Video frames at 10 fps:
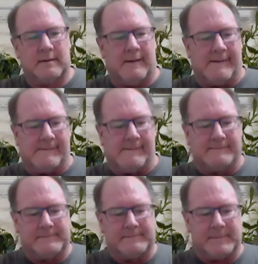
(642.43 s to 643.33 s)
So
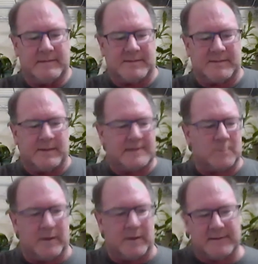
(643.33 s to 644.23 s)
that's
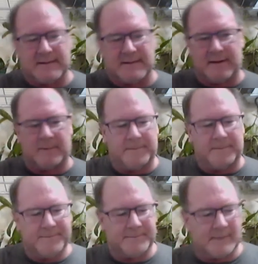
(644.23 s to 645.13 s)
why the title,
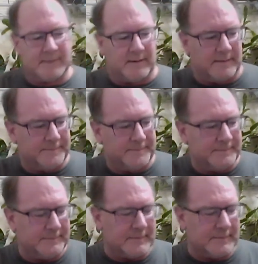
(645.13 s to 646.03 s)

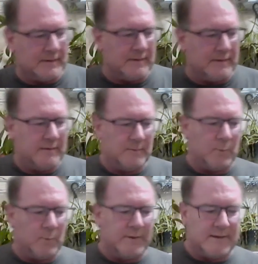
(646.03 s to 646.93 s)

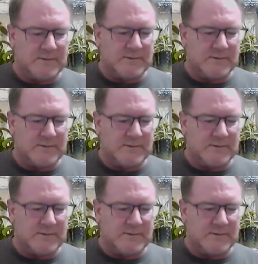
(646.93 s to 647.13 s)
one day